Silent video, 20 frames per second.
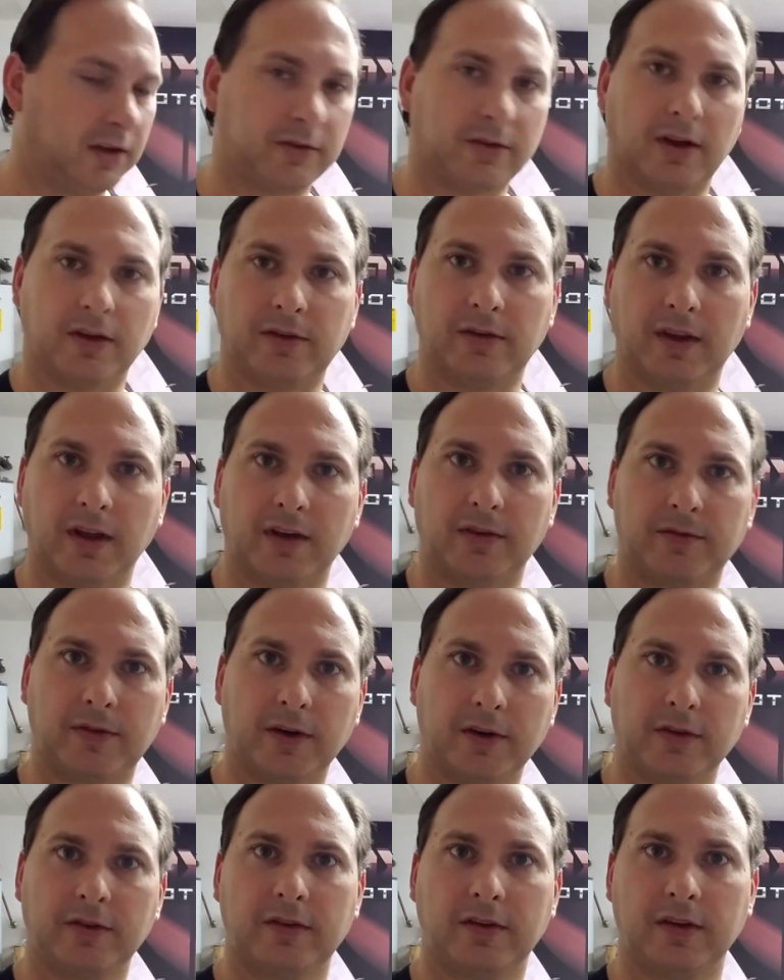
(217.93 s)
So I'll do that
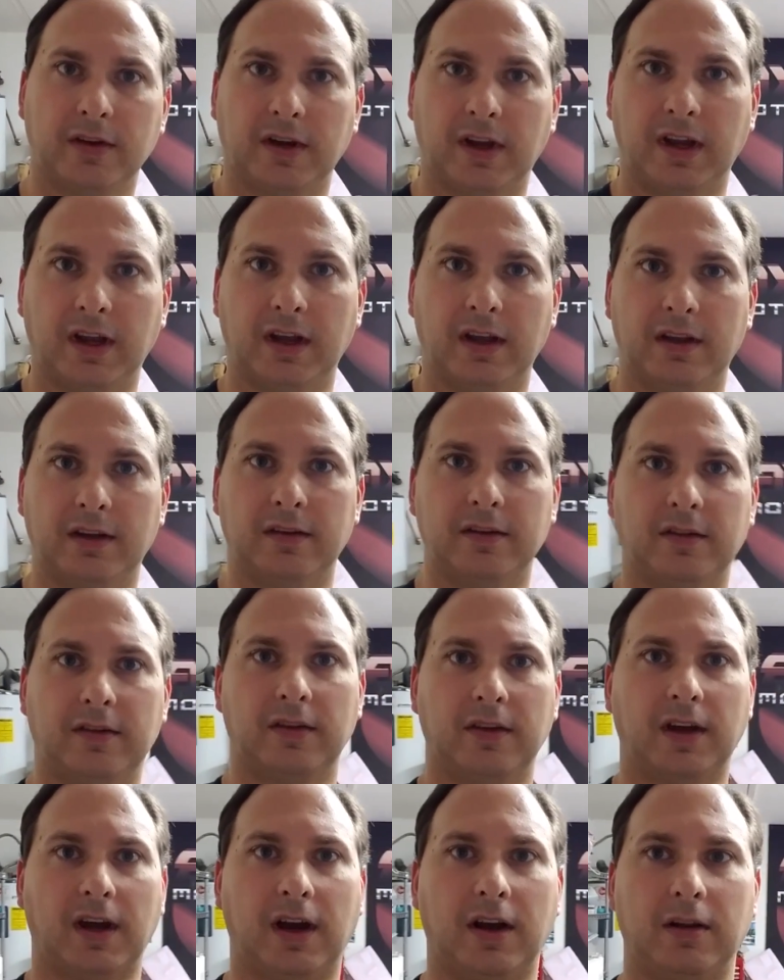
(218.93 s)
first
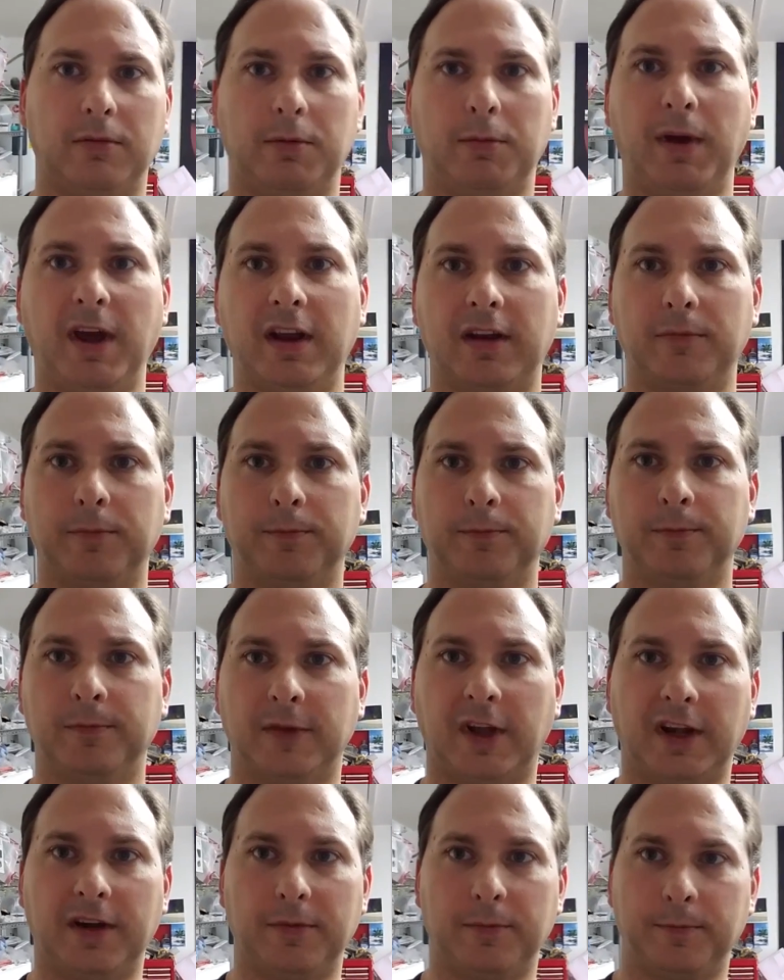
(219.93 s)
and I'll be back
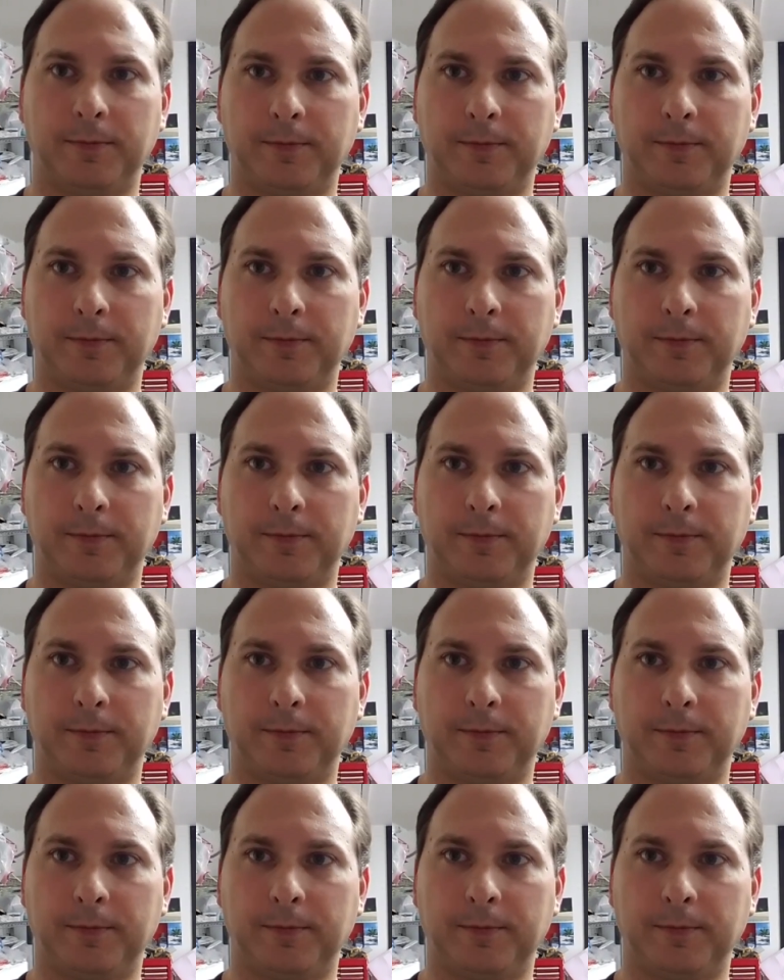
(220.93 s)
later.